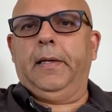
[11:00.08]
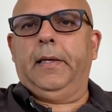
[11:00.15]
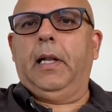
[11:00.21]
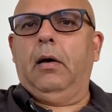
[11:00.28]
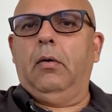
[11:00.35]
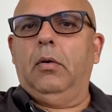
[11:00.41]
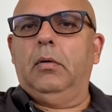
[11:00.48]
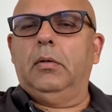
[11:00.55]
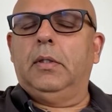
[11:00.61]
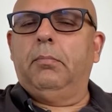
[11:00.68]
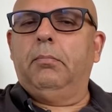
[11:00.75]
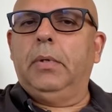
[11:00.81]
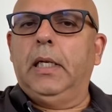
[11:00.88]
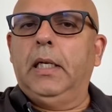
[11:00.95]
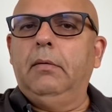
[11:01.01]
Now, the
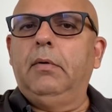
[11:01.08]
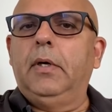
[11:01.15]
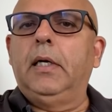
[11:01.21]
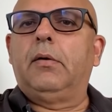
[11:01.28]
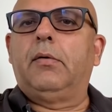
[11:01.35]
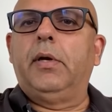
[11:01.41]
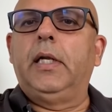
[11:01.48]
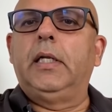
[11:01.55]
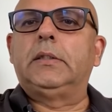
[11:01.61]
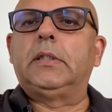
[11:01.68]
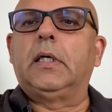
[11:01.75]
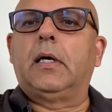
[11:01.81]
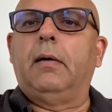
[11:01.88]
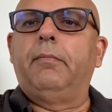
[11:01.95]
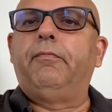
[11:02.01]
believer drinks
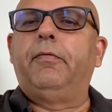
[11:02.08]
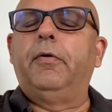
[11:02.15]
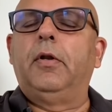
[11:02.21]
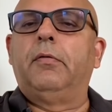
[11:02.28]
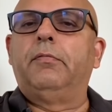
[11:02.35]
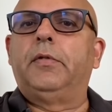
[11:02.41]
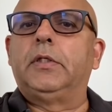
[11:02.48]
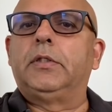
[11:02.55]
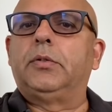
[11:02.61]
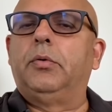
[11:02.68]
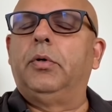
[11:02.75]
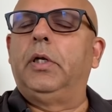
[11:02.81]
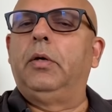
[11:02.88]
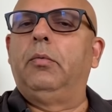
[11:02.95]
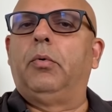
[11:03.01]
a cup full of this
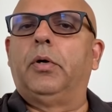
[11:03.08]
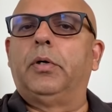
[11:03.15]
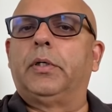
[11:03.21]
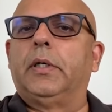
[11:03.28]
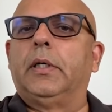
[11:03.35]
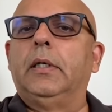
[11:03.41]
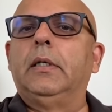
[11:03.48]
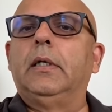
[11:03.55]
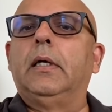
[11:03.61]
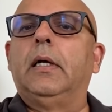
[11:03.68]
holy water